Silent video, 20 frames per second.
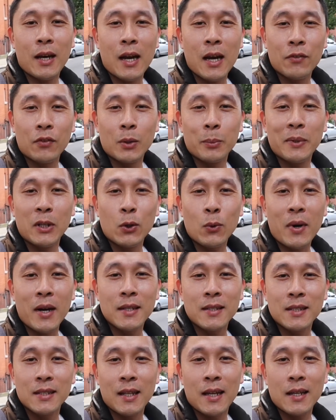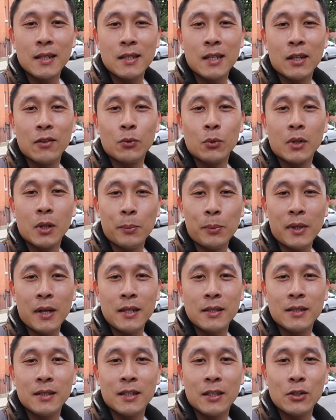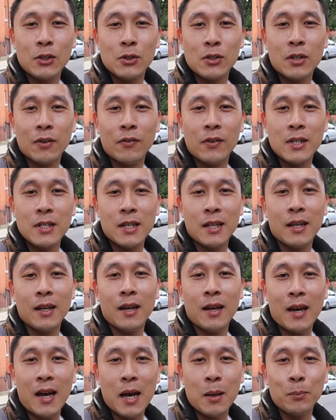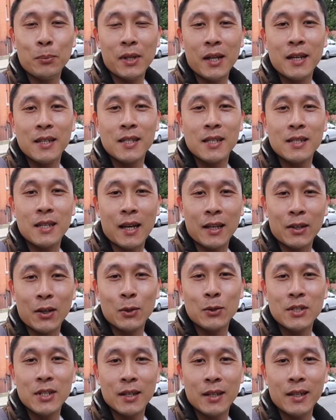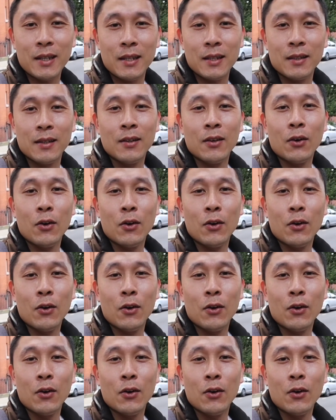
I have to be quite selective with the places I choose to visit and places I go to eat.